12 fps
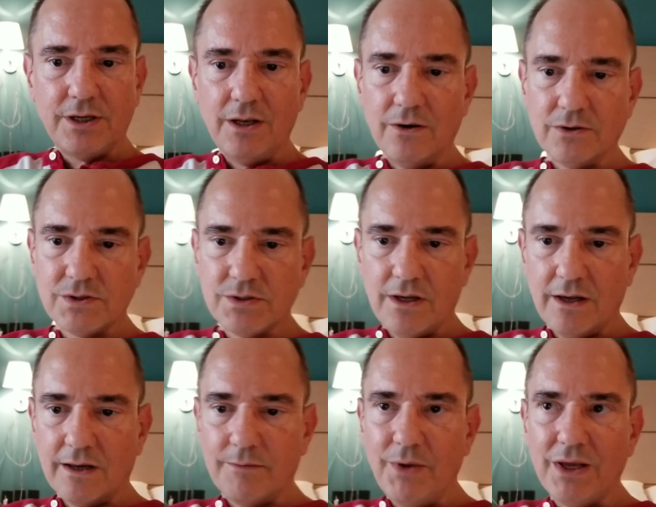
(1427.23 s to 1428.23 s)
You know, so,
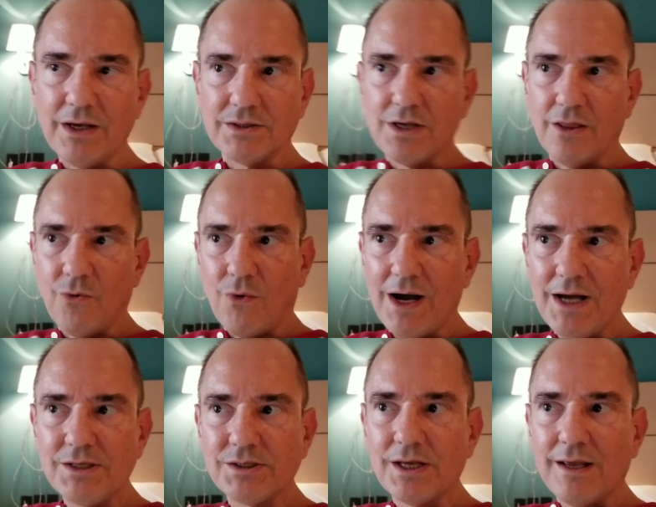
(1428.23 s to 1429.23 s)
because
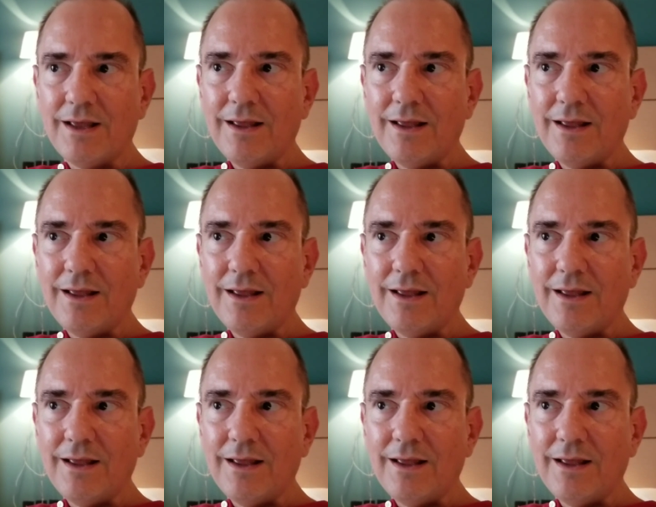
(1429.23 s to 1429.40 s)
otherwise,